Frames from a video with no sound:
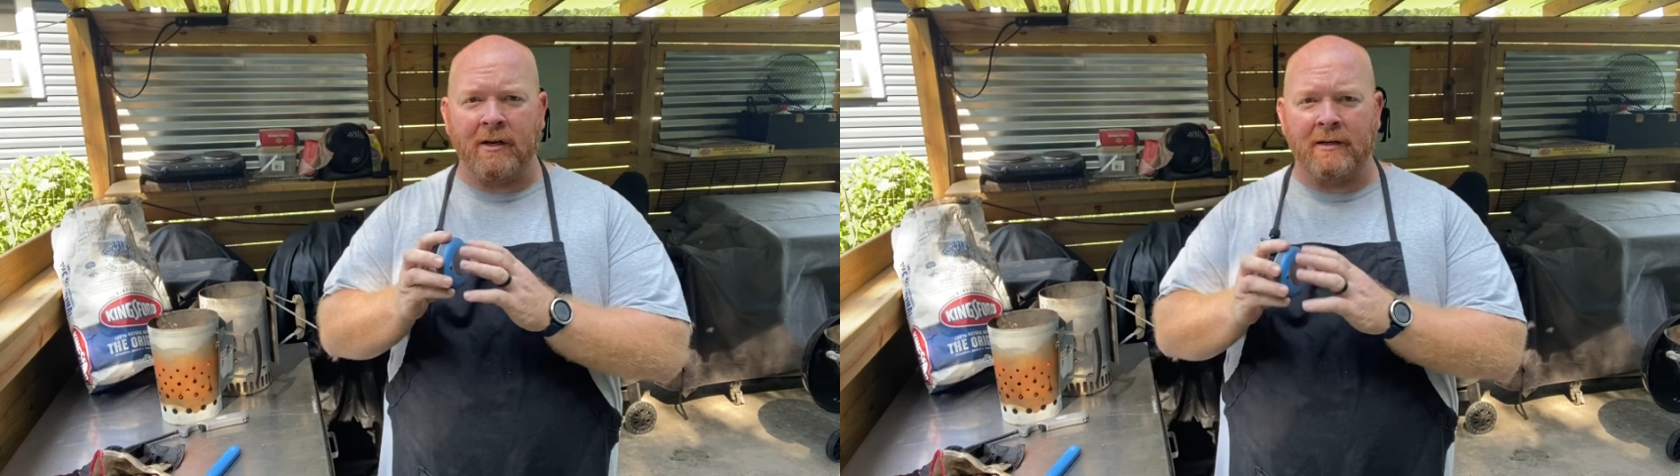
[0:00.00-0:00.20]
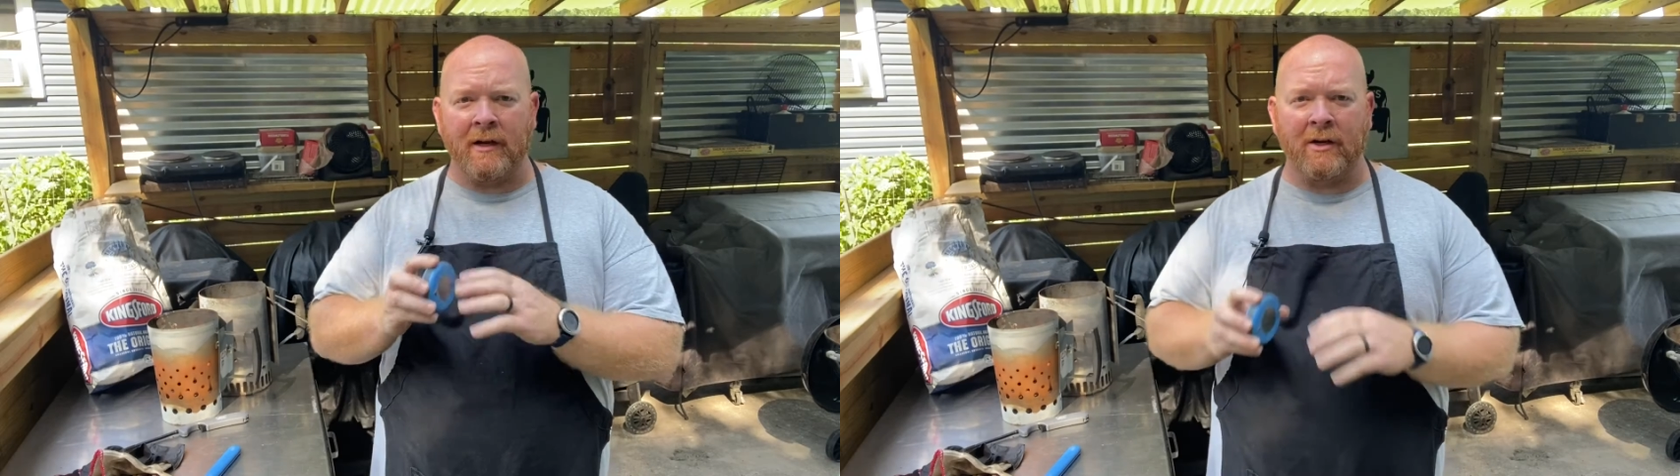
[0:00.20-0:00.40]

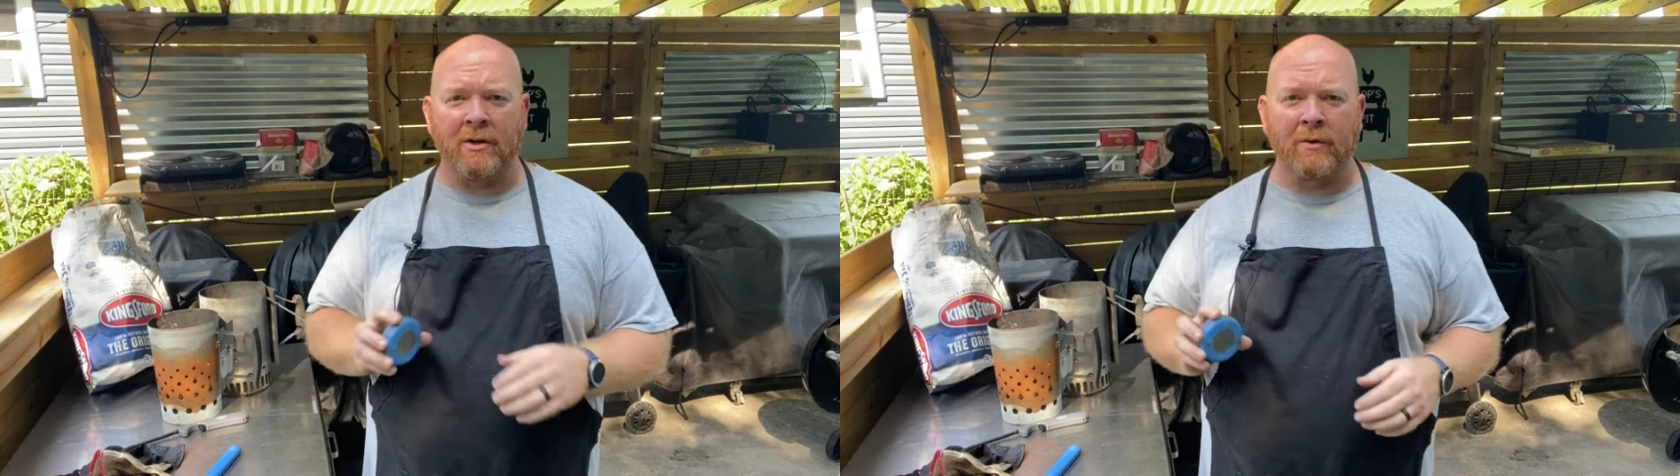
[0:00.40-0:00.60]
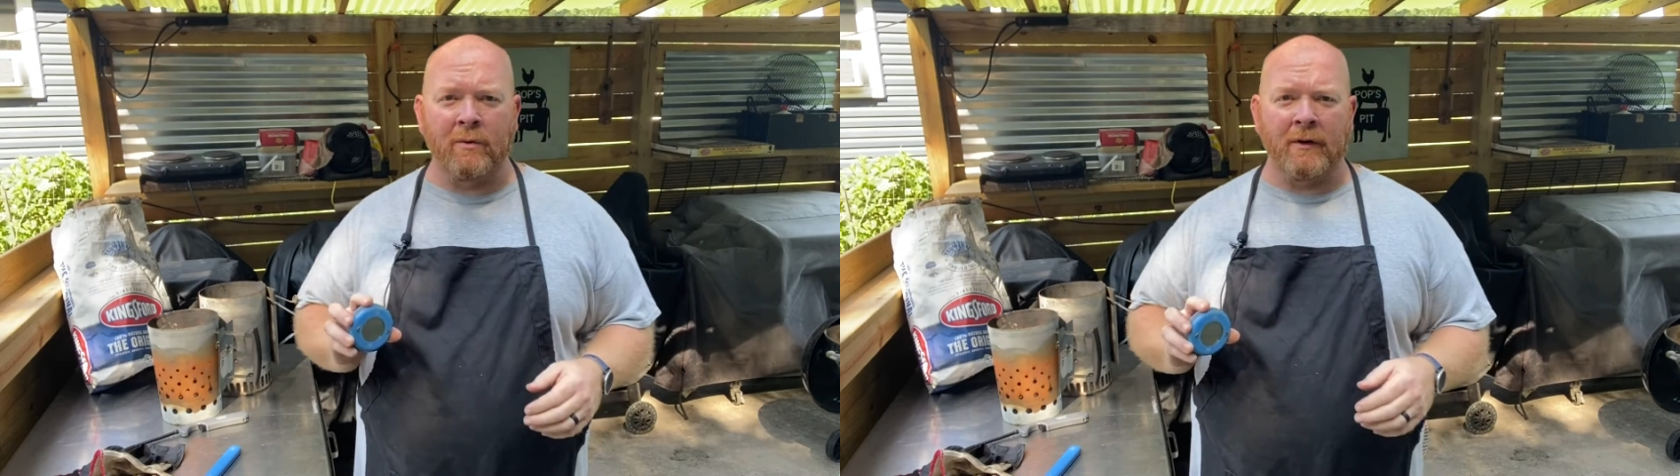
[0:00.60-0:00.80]
a
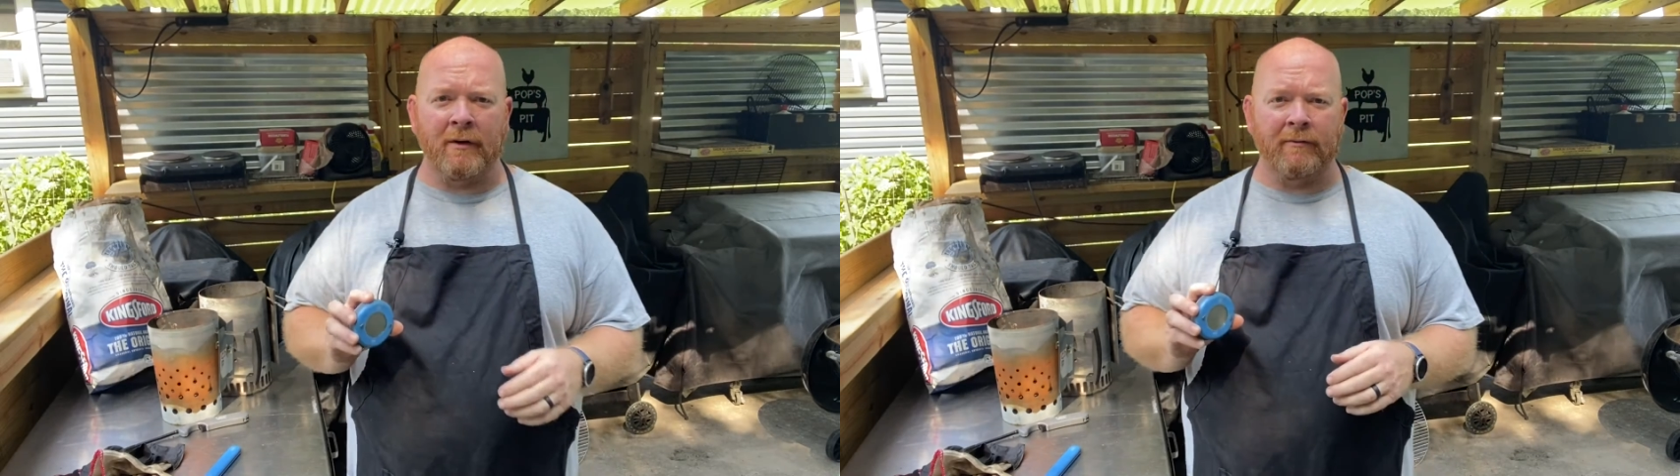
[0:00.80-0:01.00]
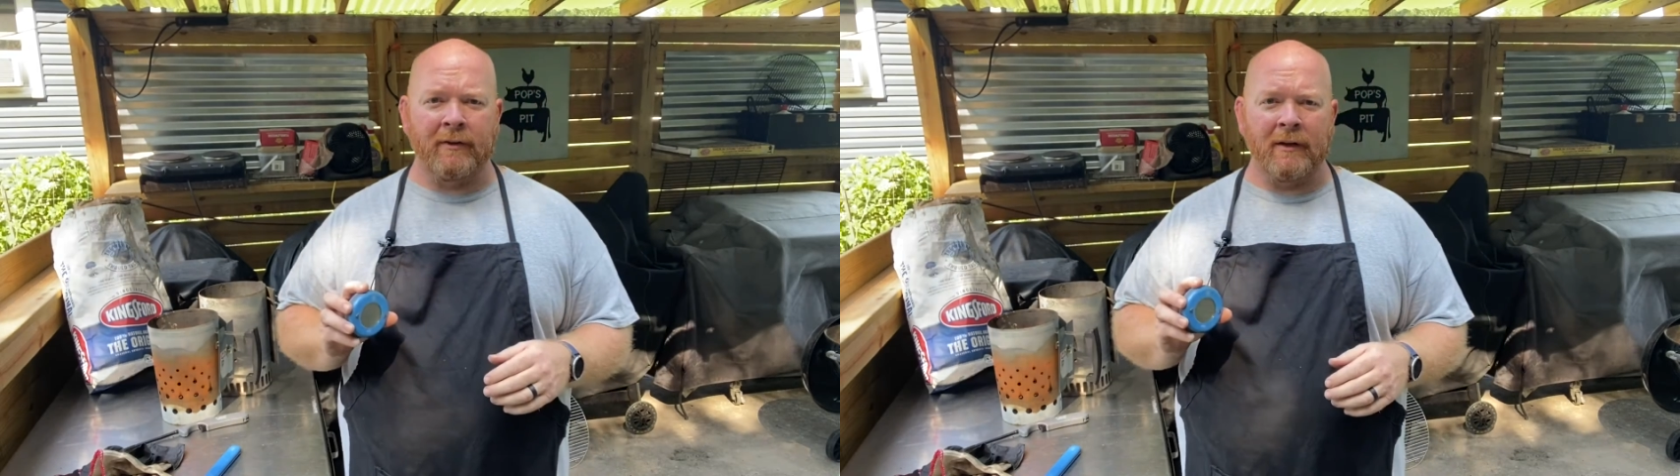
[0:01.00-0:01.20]
good one
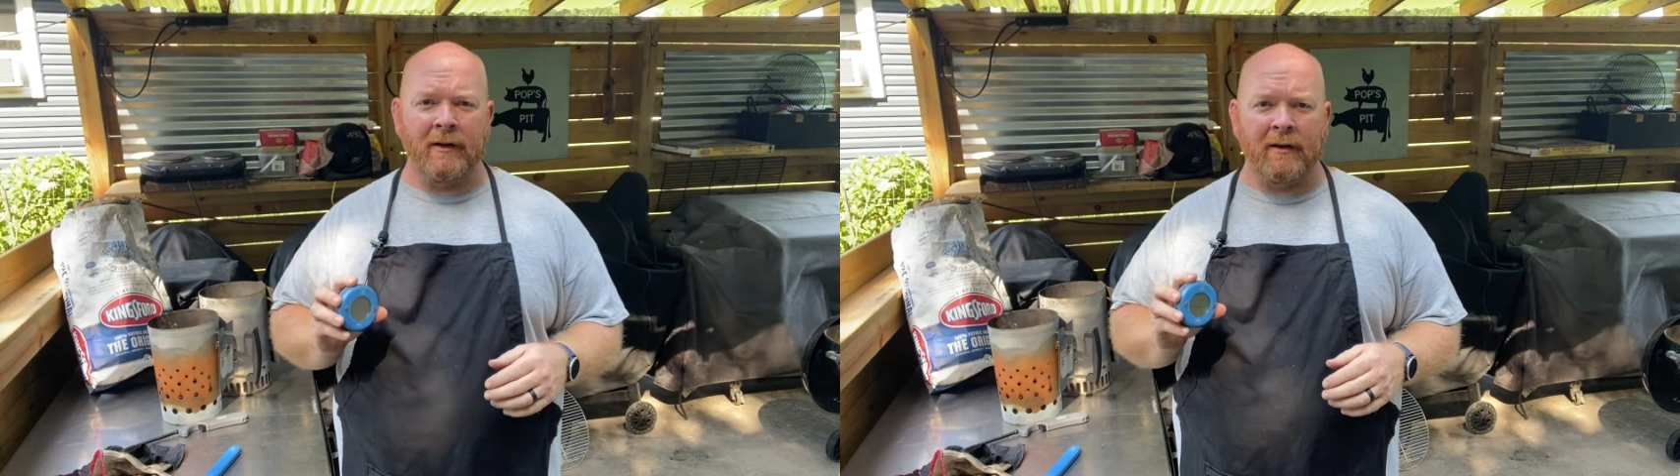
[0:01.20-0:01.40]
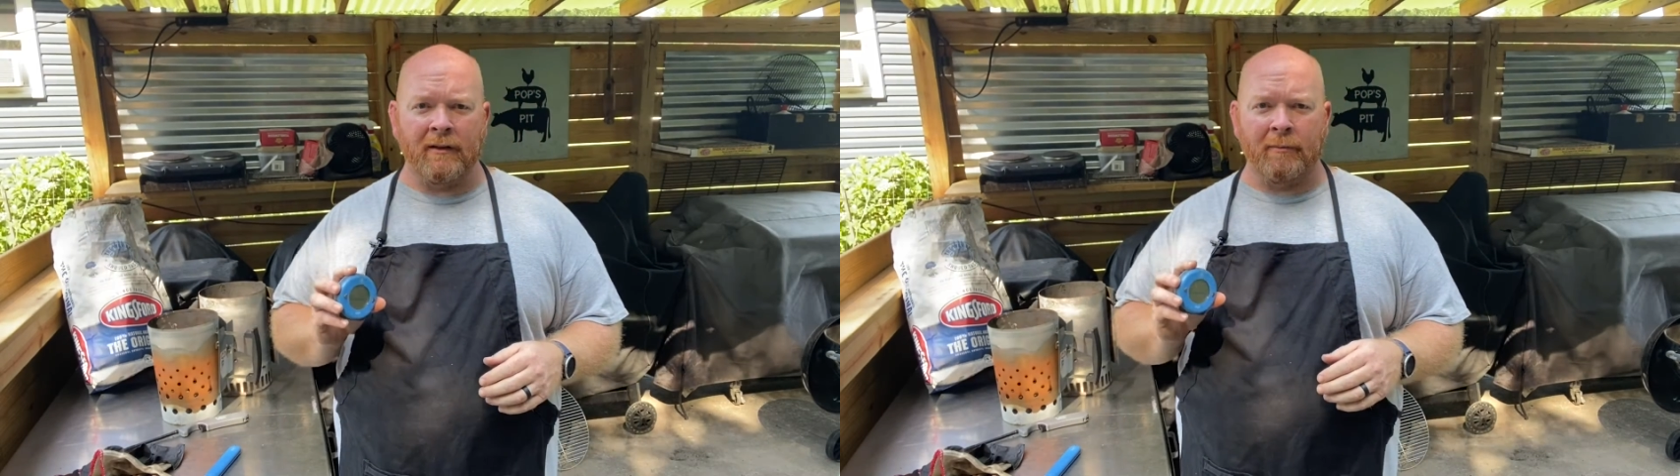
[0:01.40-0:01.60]
of
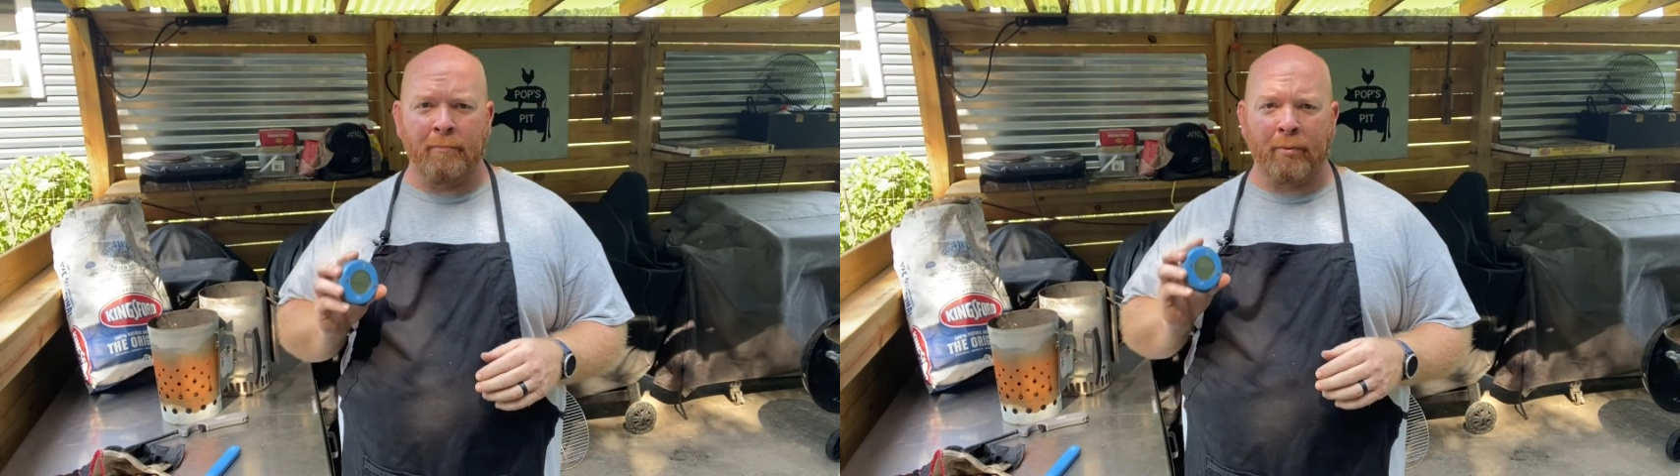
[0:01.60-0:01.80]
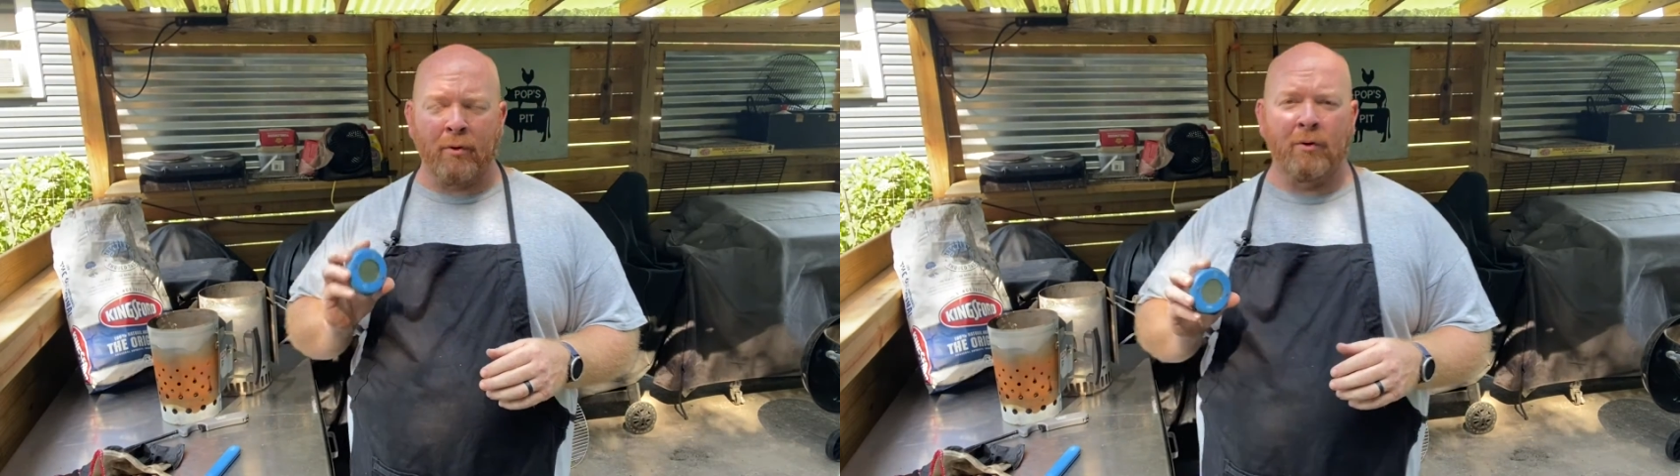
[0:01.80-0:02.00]
the
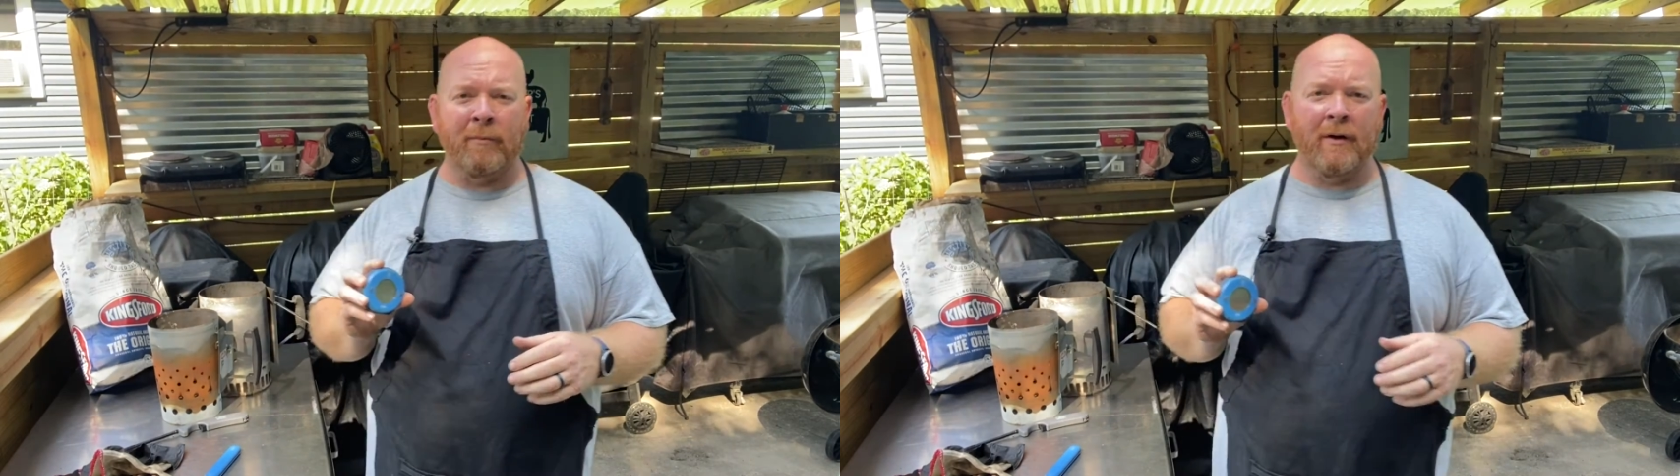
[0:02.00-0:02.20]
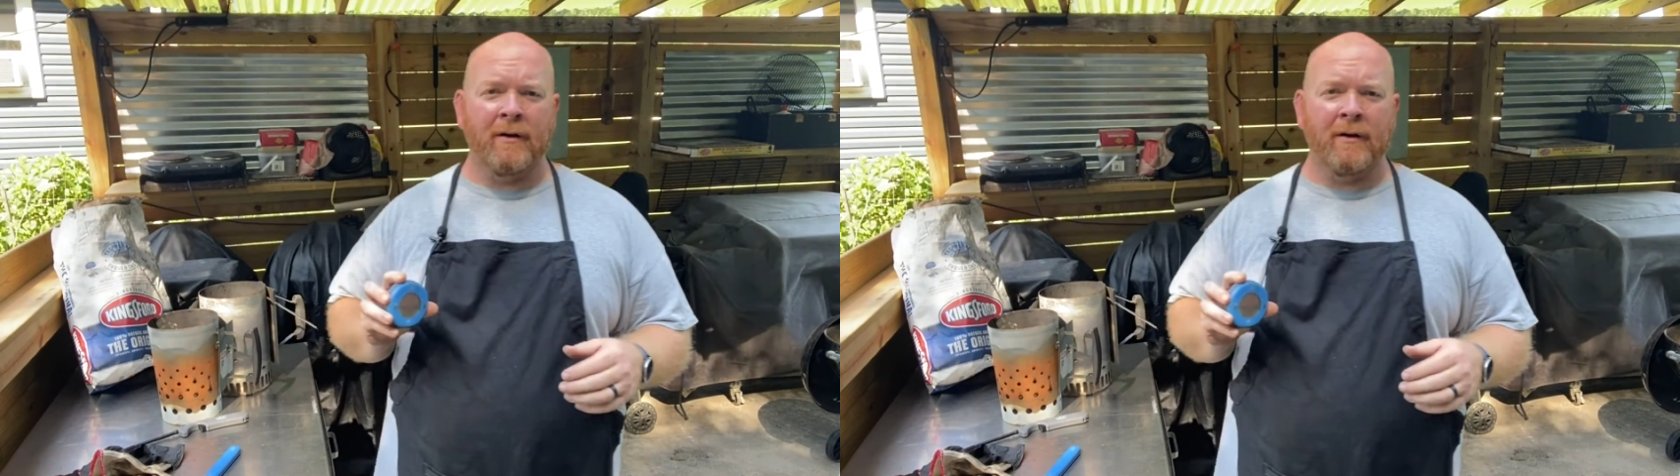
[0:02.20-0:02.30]
probe